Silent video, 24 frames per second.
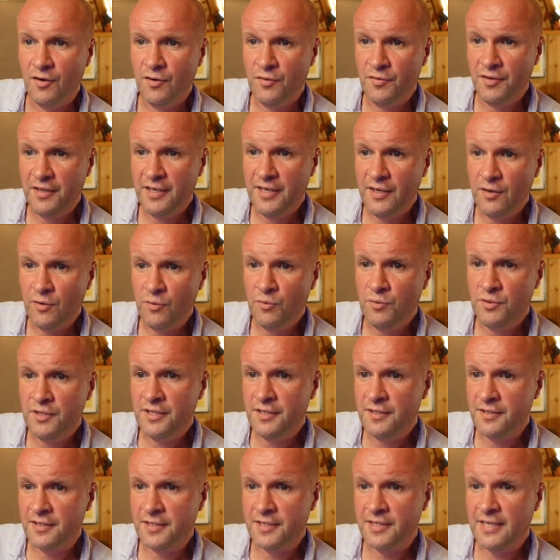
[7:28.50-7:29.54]
On the
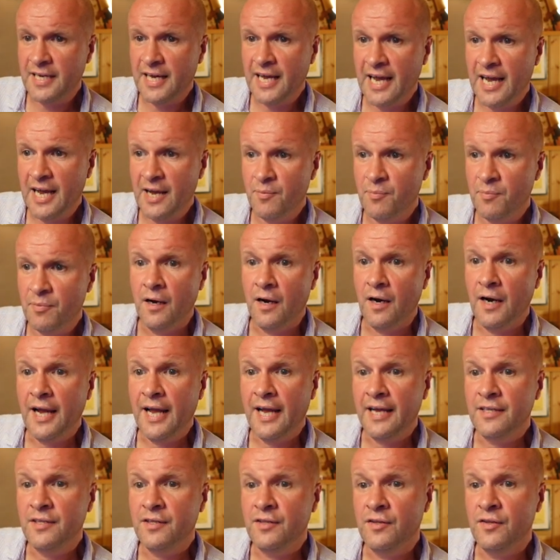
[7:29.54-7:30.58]
audience tab, I
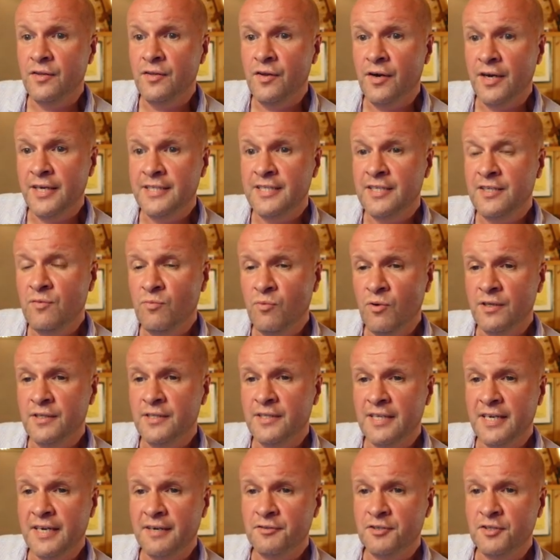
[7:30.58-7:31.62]
had
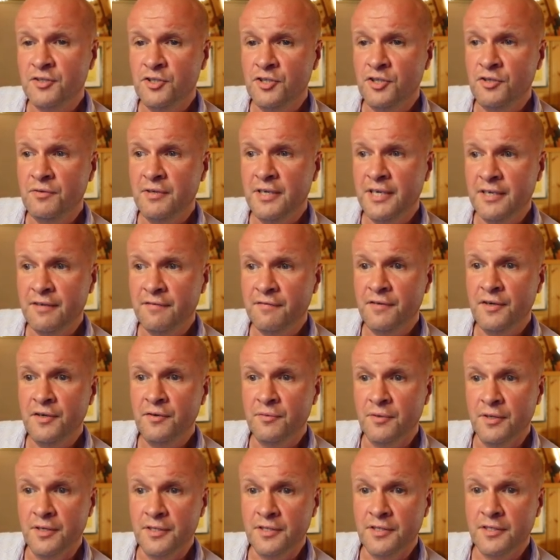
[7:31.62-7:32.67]
91,000 unique
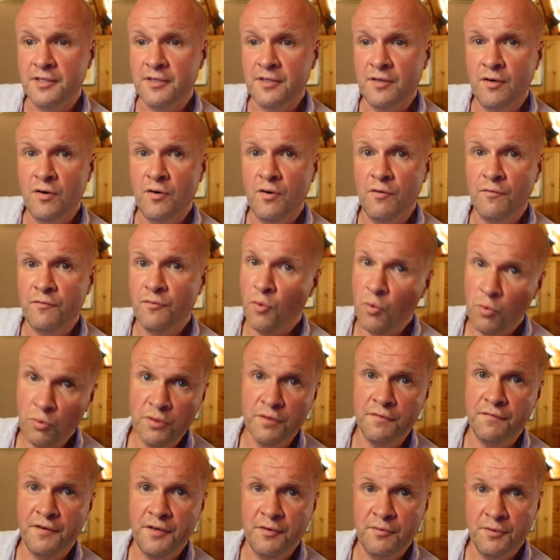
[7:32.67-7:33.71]
viewers of all
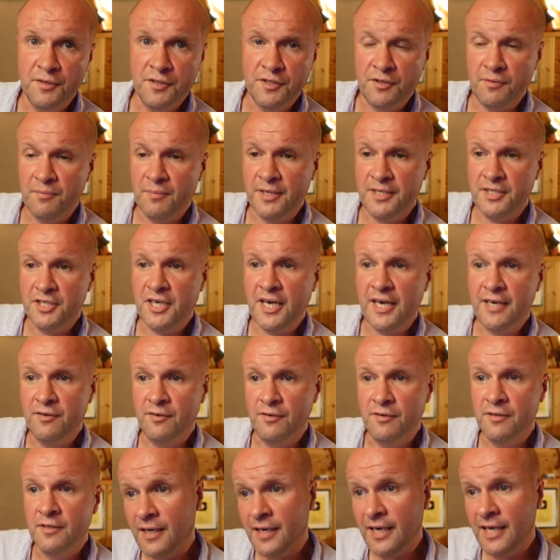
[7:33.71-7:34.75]
the viewers on my channel.